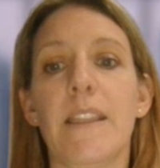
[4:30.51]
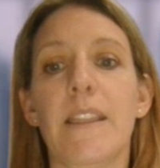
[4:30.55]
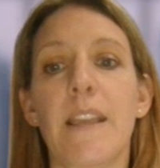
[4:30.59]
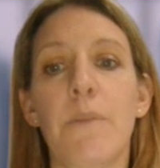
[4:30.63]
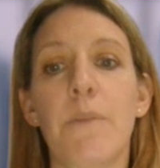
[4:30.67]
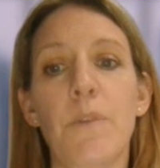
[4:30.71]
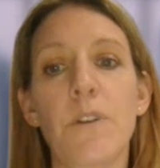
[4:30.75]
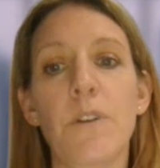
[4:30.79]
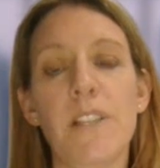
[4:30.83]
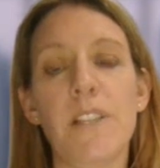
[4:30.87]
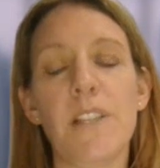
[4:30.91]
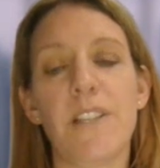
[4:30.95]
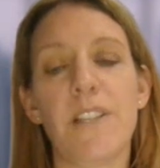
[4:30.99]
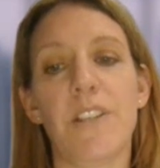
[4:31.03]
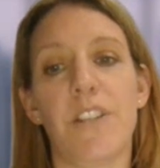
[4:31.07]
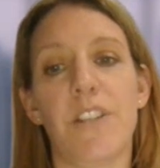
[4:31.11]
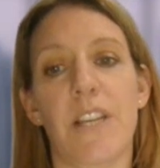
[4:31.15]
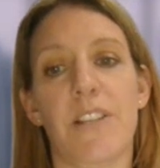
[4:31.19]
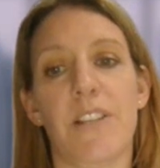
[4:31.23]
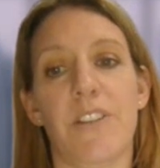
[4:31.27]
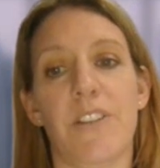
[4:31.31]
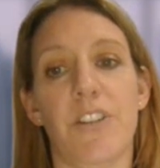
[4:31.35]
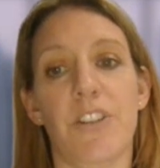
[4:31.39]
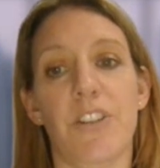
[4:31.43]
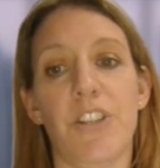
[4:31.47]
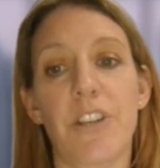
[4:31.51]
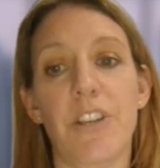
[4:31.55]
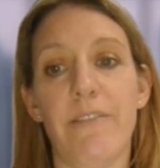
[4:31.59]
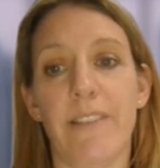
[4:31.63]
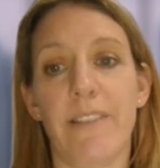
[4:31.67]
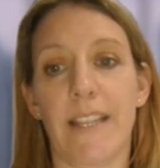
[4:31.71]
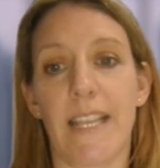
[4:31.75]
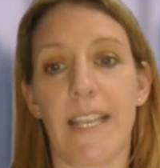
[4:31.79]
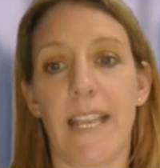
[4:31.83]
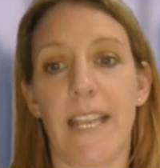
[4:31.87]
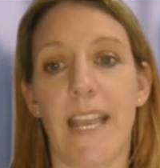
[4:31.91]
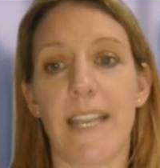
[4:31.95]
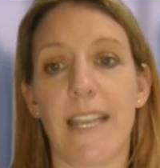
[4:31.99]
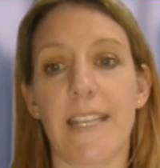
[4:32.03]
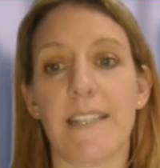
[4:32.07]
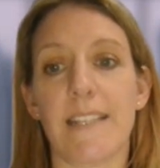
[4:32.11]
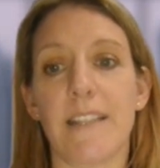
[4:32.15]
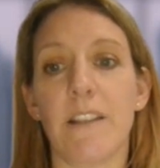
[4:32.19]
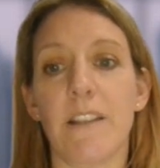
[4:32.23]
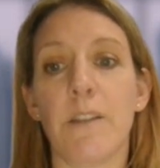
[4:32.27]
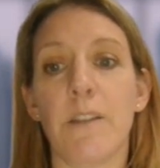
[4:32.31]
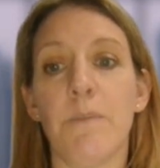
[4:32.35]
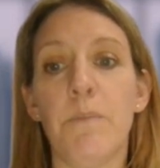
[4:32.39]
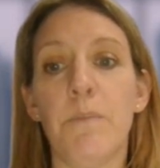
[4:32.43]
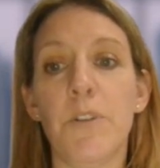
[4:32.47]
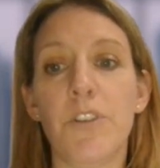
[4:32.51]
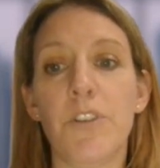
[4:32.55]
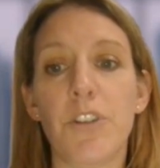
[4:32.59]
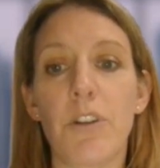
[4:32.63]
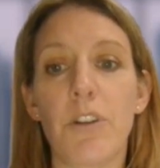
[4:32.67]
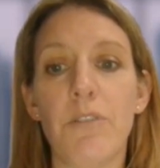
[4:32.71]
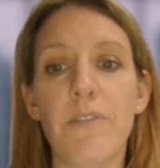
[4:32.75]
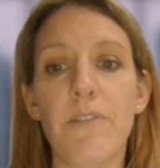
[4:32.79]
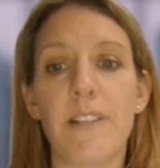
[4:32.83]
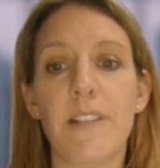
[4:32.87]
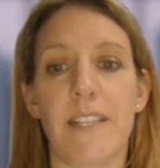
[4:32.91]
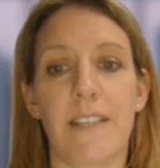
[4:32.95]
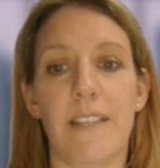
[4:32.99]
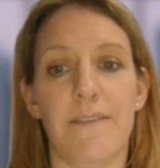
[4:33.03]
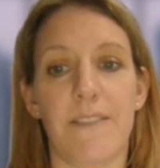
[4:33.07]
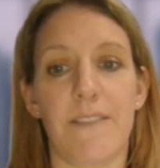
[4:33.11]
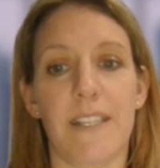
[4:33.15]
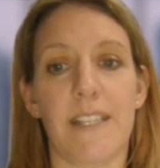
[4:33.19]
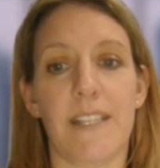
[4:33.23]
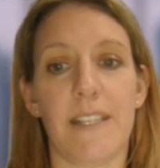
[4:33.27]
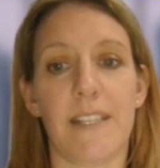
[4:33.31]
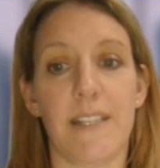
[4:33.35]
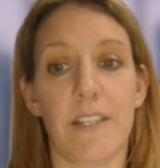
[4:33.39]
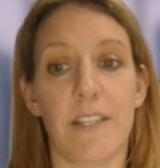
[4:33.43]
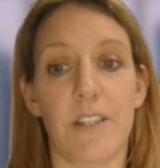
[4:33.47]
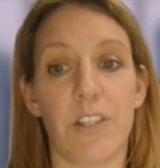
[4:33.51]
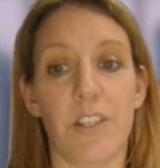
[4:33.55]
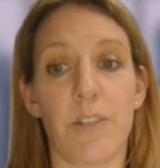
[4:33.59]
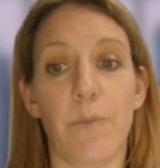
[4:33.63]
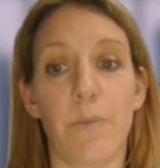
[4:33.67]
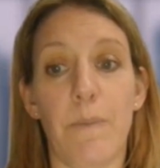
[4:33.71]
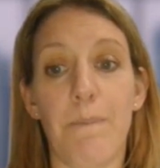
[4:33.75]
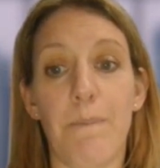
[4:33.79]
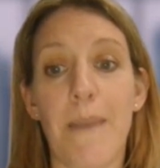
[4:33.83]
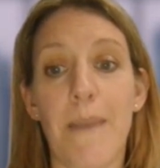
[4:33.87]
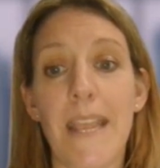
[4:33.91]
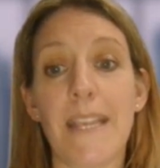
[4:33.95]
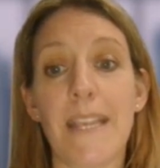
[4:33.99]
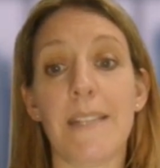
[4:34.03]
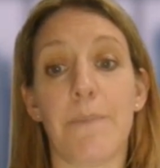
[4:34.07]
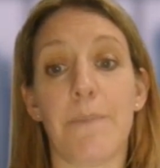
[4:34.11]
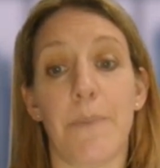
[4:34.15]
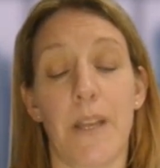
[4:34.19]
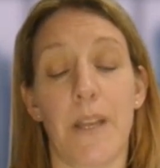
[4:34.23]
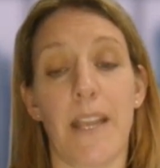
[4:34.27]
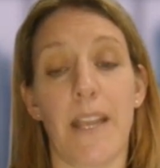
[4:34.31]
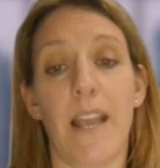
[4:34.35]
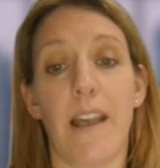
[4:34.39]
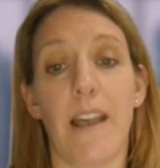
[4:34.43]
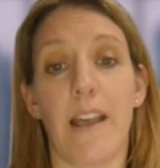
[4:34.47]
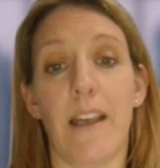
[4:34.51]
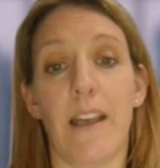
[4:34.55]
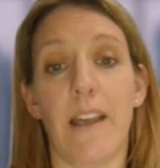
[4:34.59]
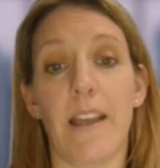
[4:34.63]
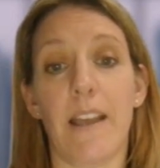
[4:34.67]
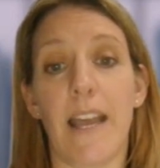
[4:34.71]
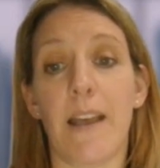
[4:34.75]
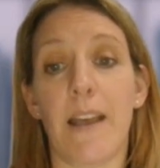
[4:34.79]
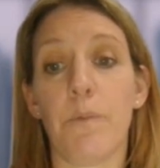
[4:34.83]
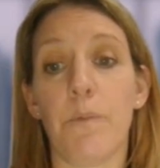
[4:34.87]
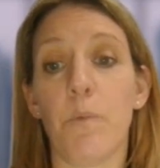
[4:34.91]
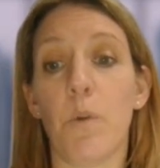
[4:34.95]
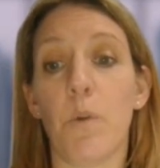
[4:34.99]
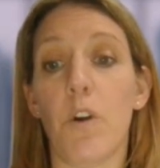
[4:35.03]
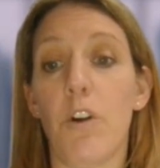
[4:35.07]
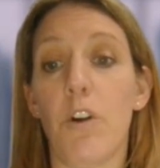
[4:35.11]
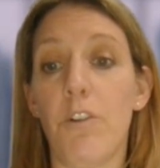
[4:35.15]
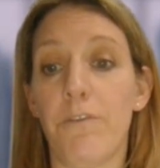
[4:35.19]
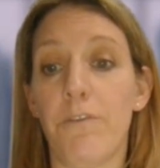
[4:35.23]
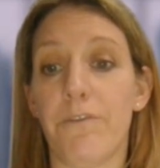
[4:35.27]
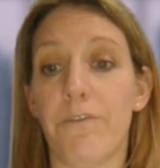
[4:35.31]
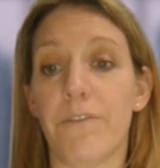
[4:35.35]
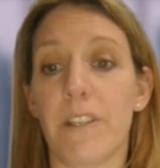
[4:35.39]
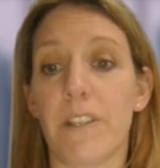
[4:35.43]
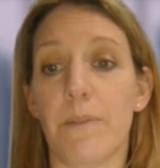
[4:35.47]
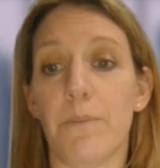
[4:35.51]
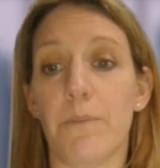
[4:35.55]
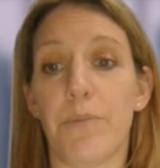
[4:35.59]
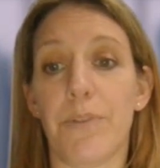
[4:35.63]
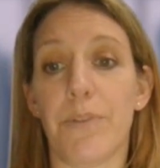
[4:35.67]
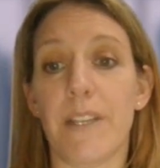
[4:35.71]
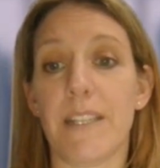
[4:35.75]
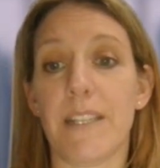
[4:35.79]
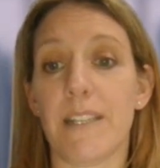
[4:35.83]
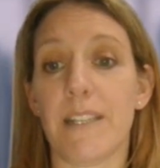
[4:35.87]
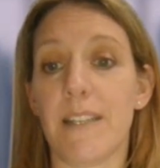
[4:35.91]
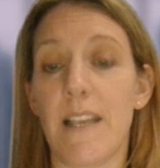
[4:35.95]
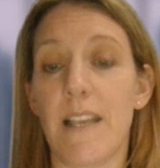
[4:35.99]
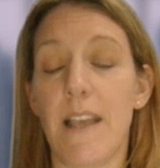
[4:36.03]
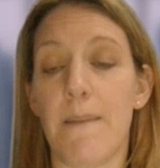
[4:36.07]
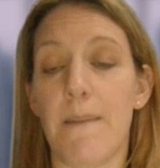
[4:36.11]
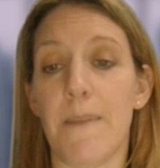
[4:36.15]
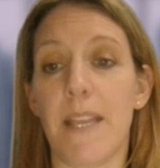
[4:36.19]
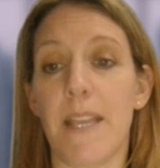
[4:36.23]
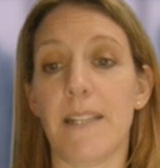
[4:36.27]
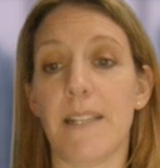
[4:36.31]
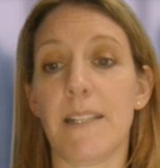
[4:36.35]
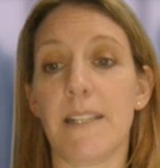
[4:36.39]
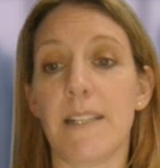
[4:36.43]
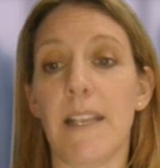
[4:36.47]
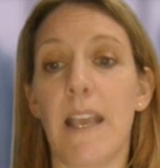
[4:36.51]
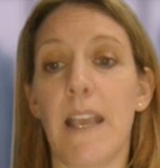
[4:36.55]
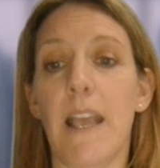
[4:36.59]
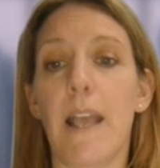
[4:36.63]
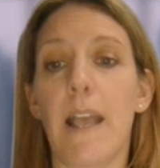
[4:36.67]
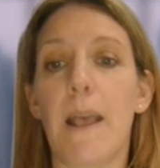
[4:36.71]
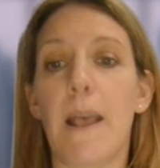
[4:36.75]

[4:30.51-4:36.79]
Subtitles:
There was a suggestion during the case that the majority of the decisions were made by her and were often predetermined.